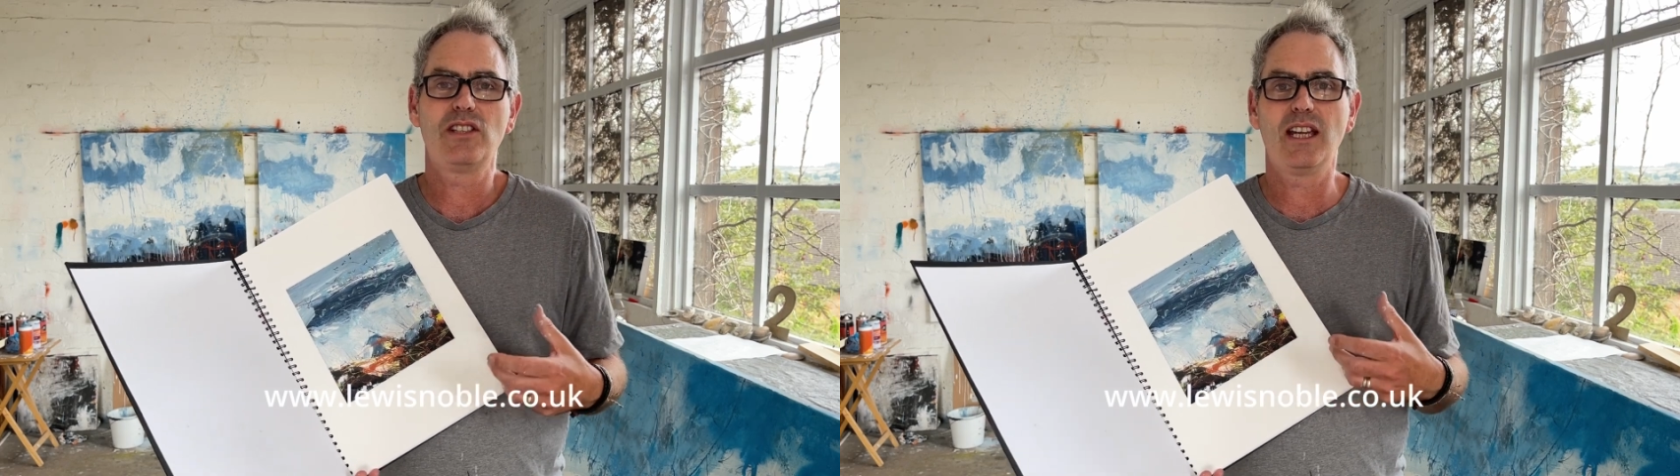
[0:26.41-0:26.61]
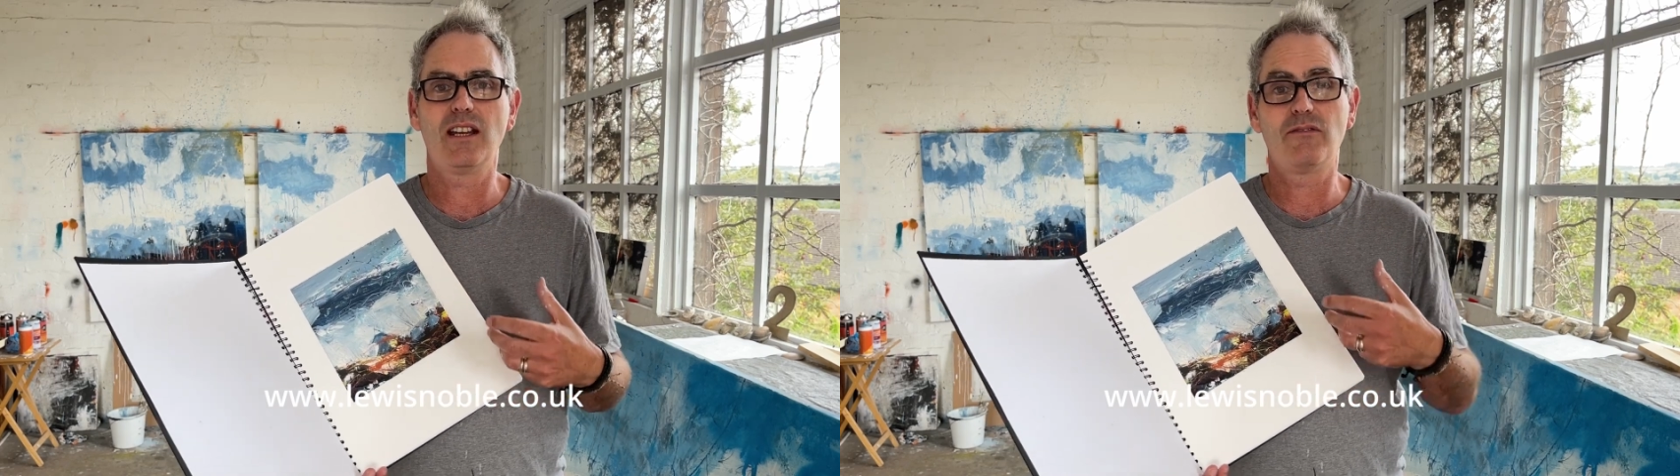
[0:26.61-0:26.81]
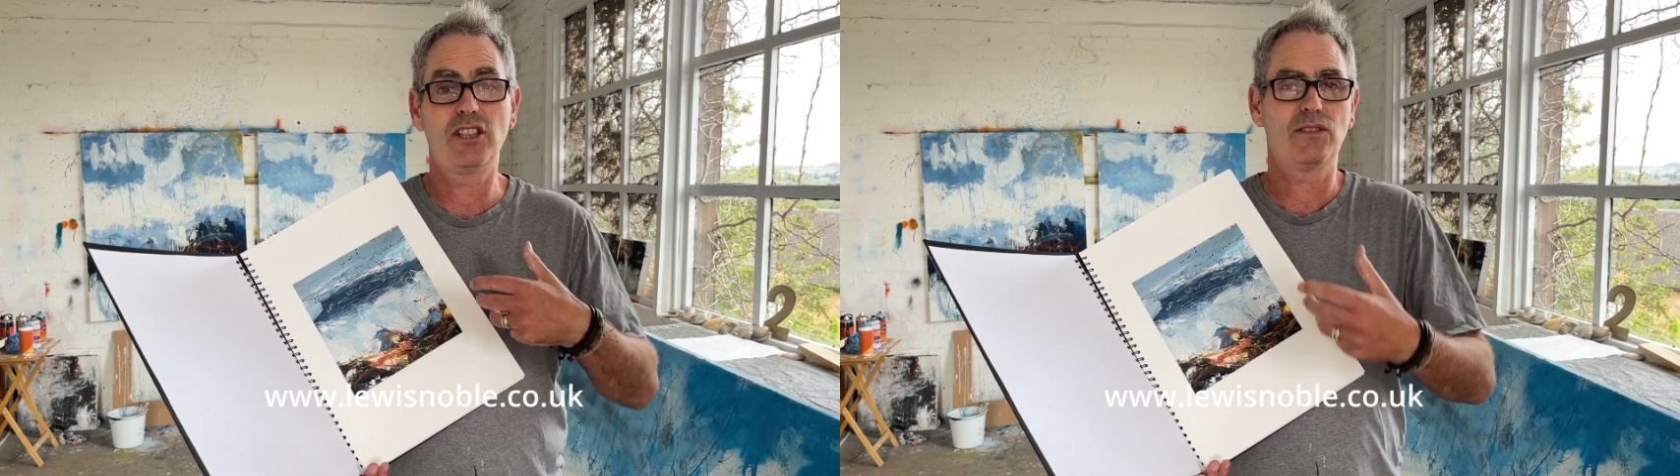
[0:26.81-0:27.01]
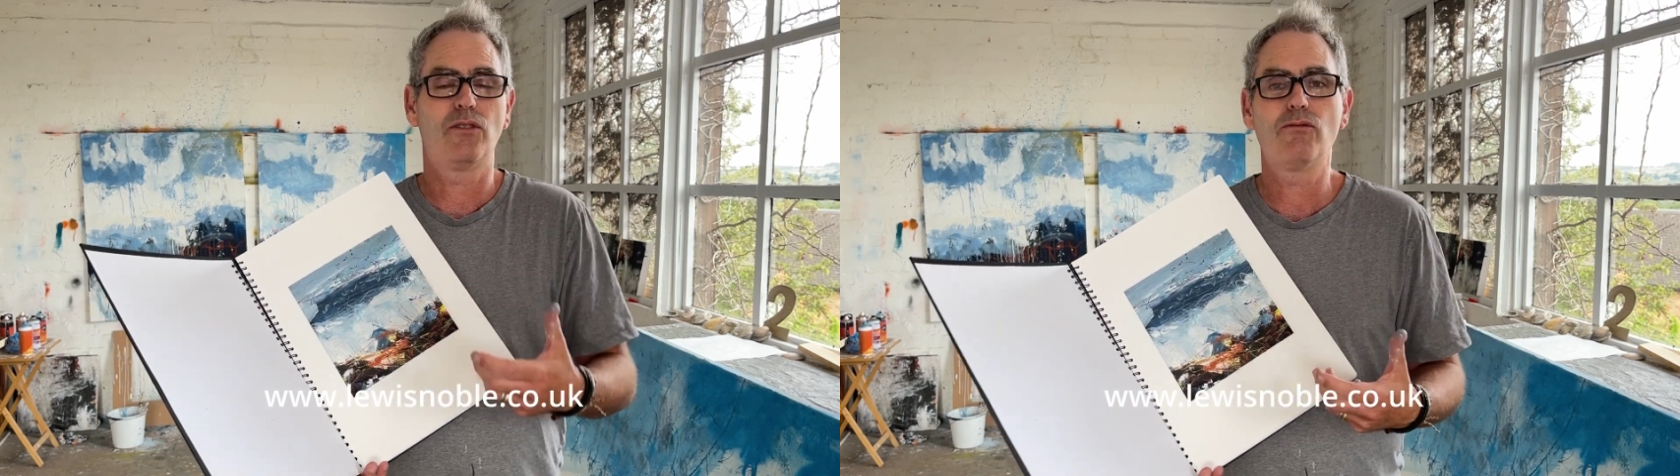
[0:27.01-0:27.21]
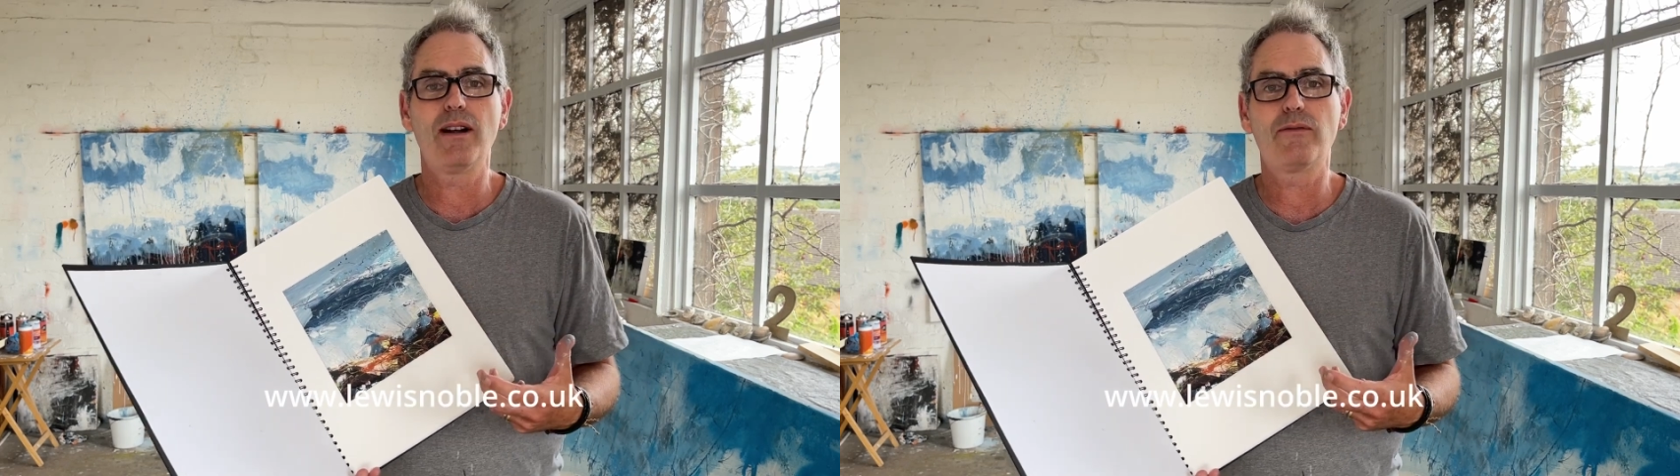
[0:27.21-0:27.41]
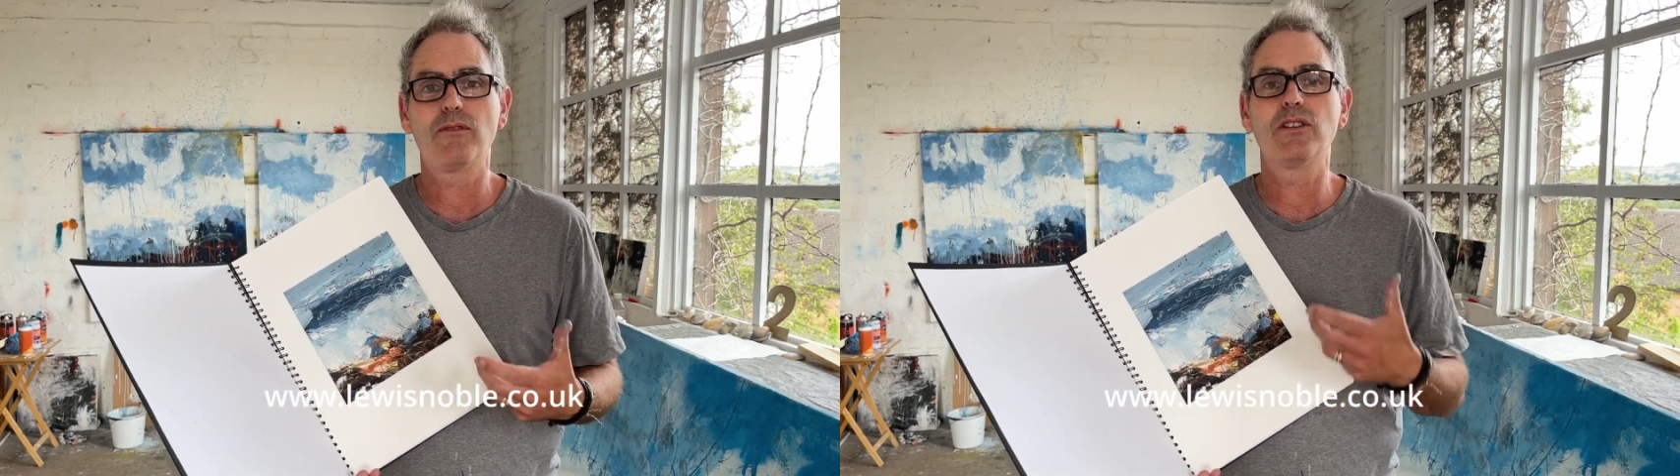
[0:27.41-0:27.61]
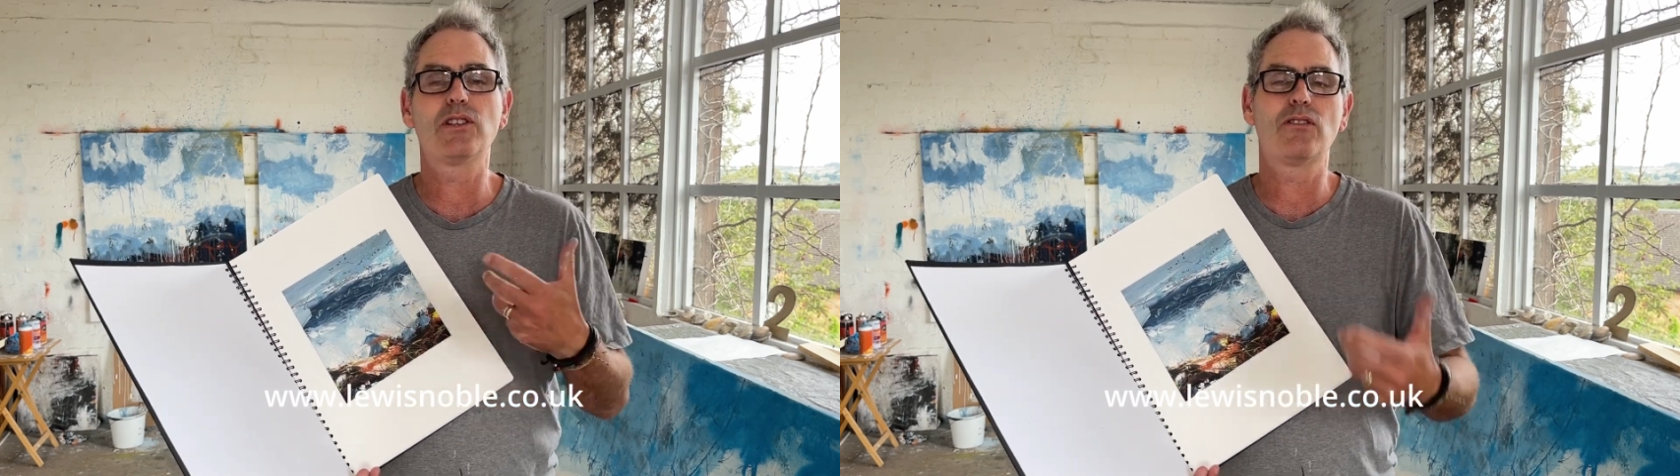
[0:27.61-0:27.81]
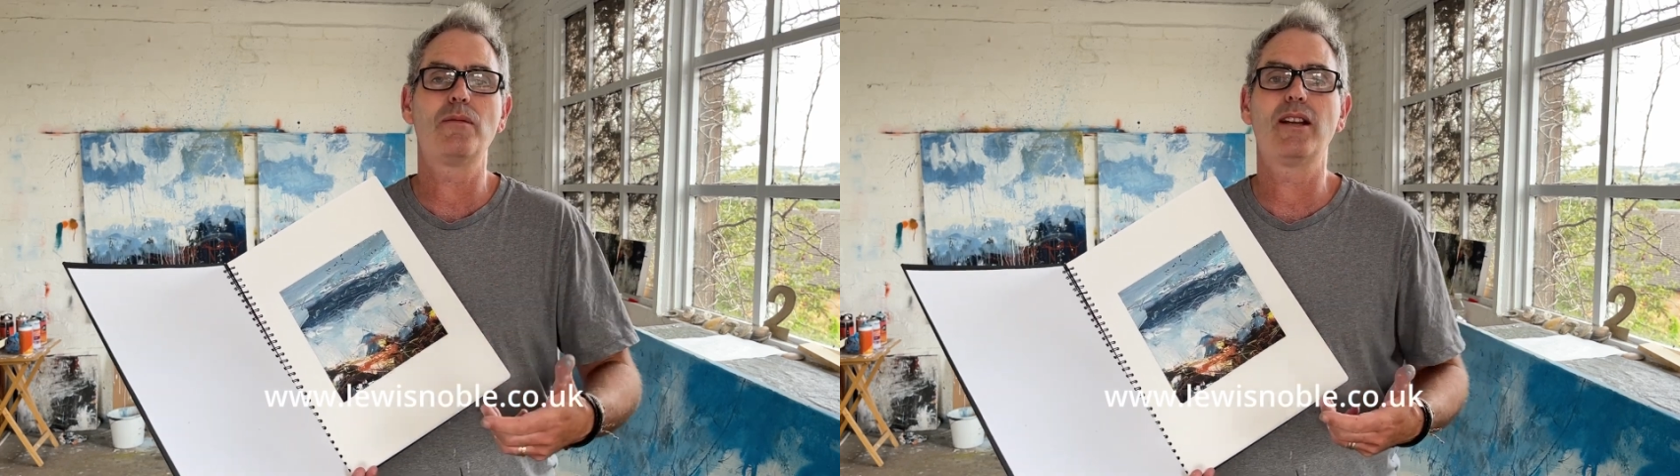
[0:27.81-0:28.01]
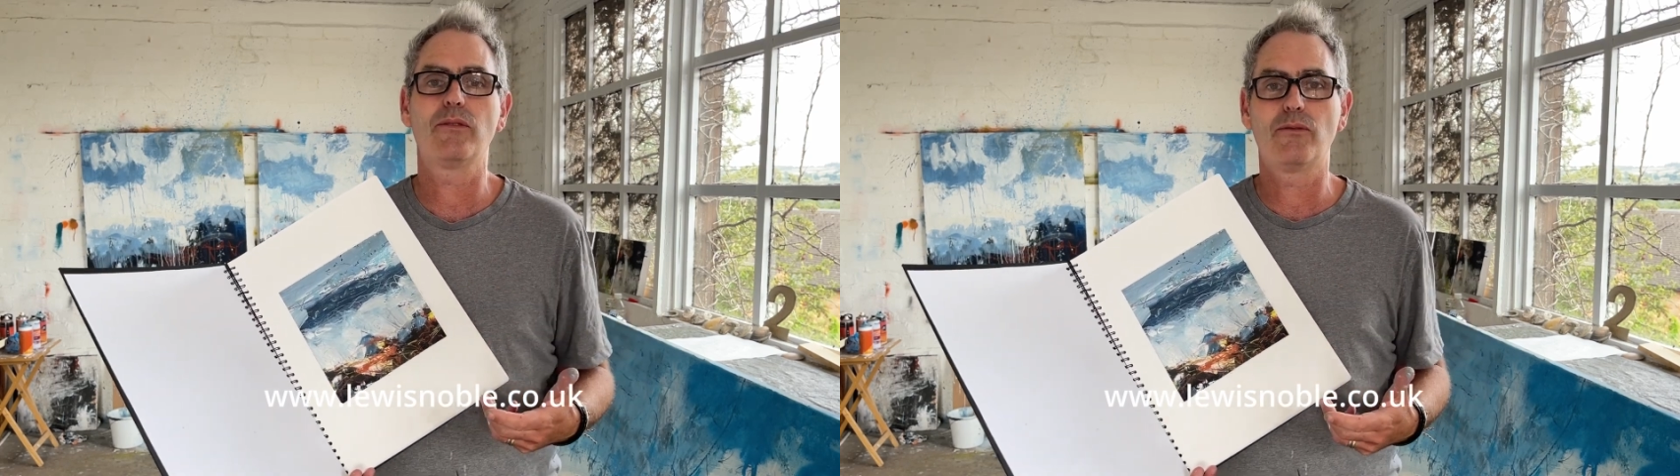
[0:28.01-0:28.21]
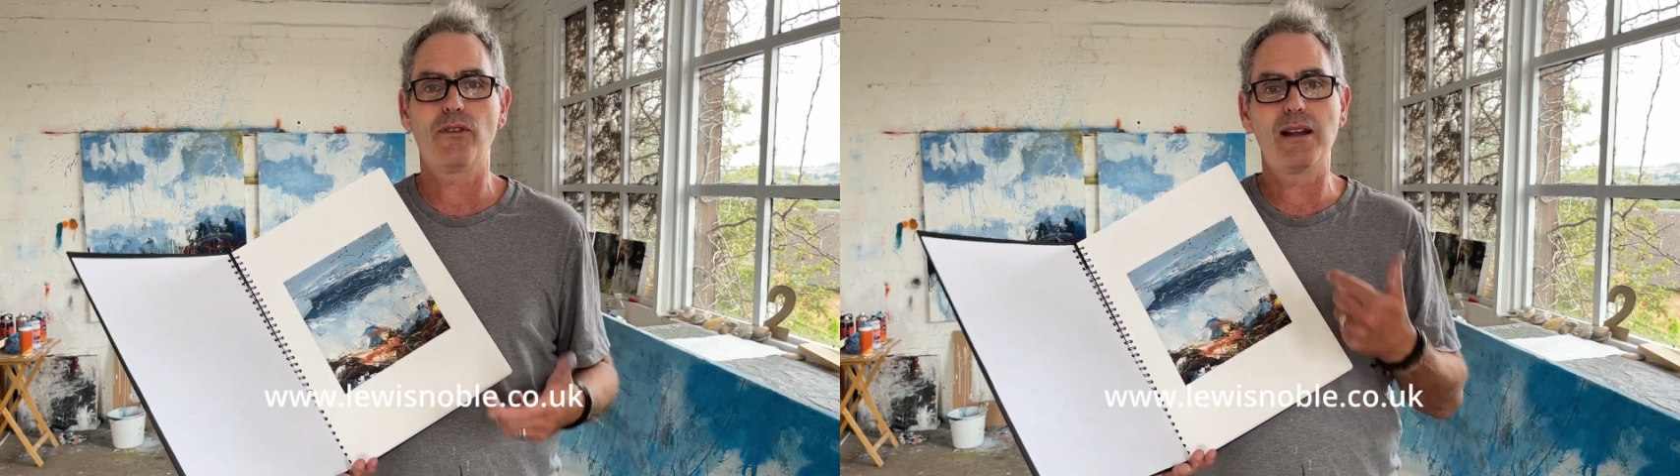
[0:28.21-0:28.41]
it just for reference or I might
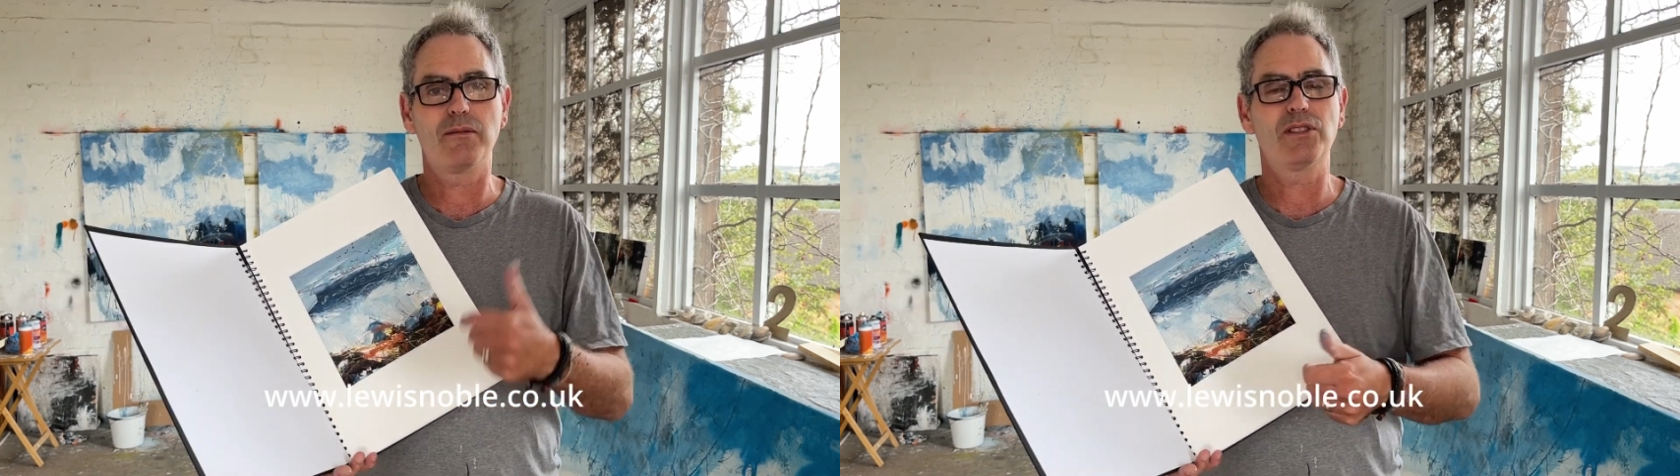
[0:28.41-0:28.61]
even frame them.